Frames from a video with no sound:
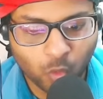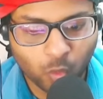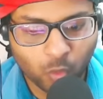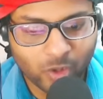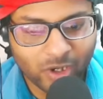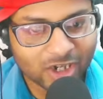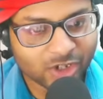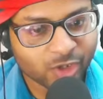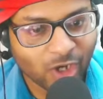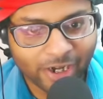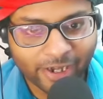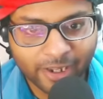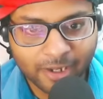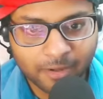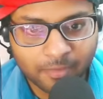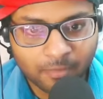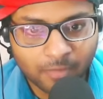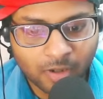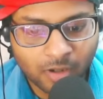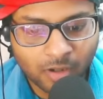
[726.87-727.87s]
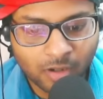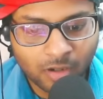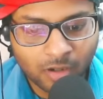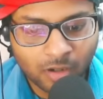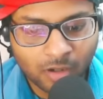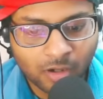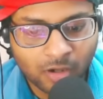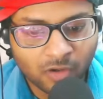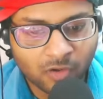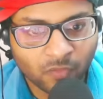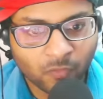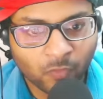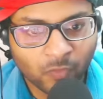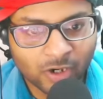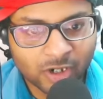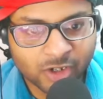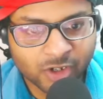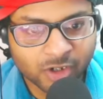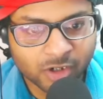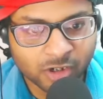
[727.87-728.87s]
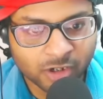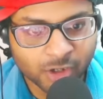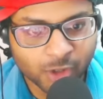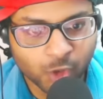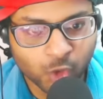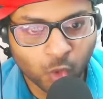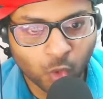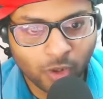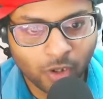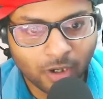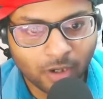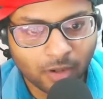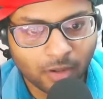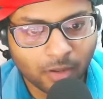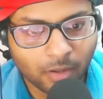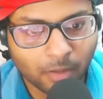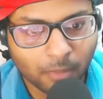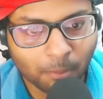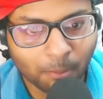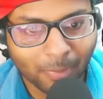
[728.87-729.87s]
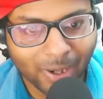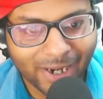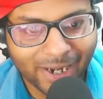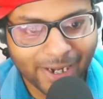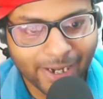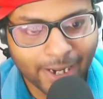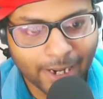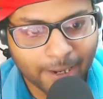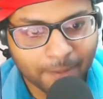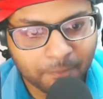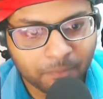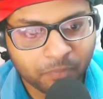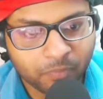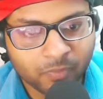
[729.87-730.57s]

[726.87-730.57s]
We are starting 1st June, Monday.